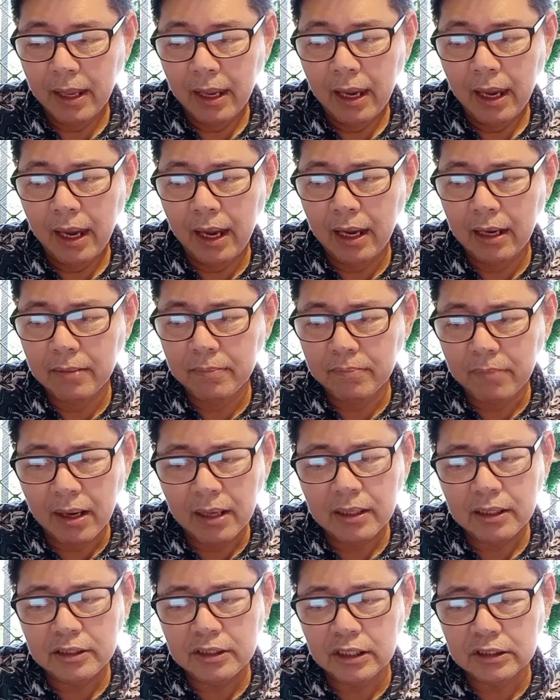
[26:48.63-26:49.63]
And
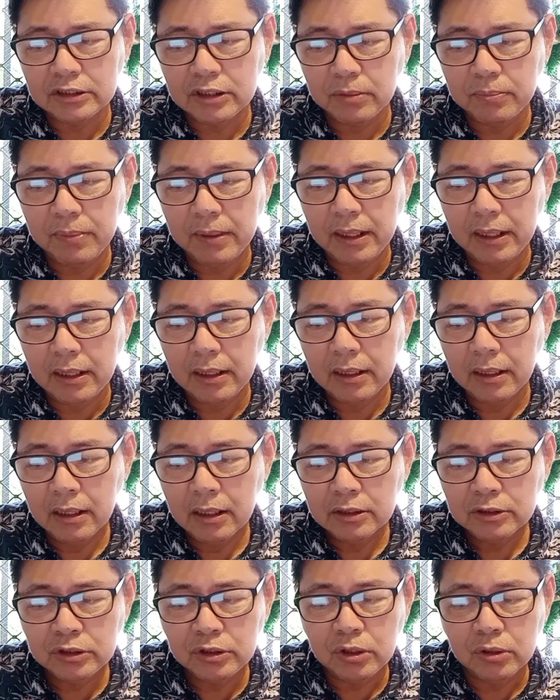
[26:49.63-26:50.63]
managers should be
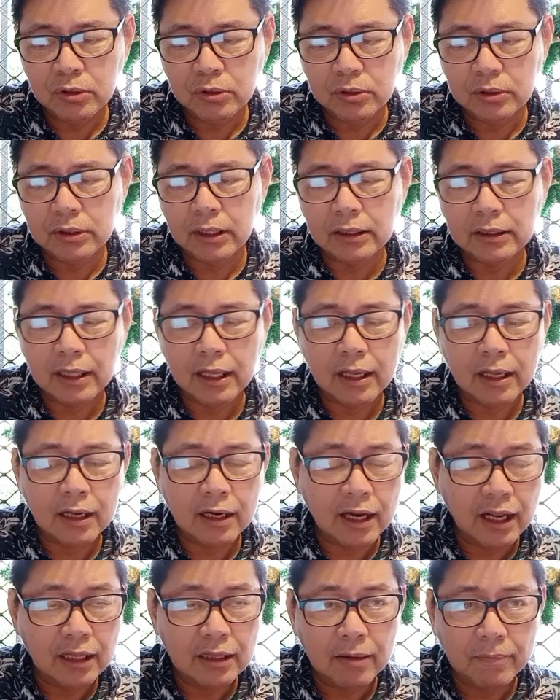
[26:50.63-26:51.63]
sure that the
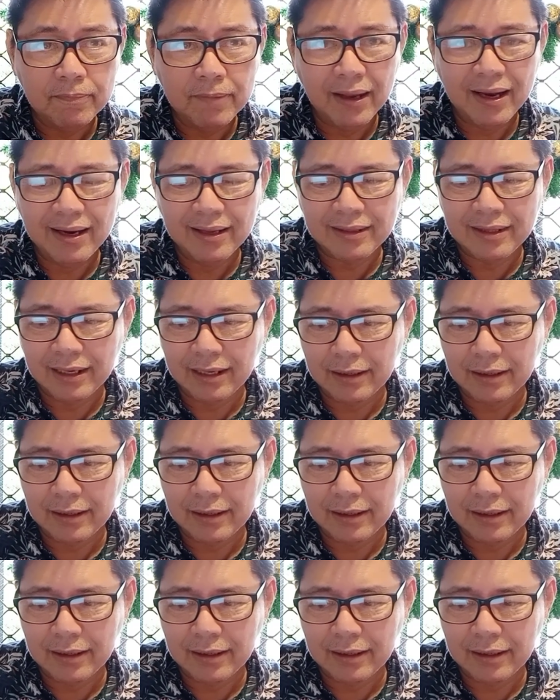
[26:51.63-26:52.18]
readability